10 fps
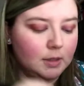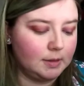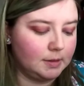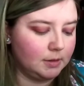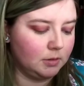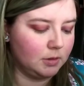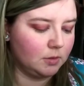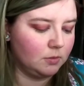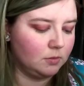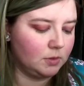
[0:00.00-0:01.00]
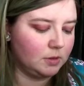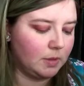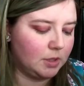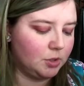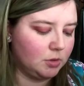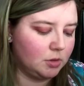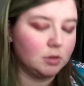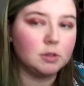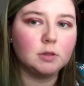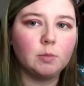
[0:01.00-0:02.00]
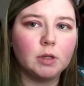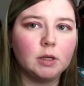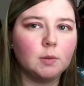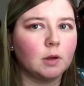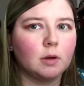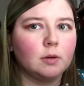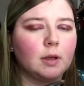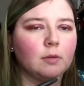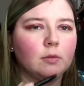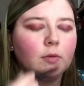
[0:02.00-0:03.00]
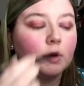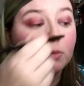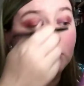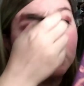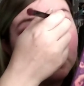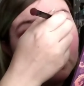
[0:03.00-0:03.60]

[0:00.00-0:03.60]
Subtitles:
silicone spatula to apply it, but I haven't found one.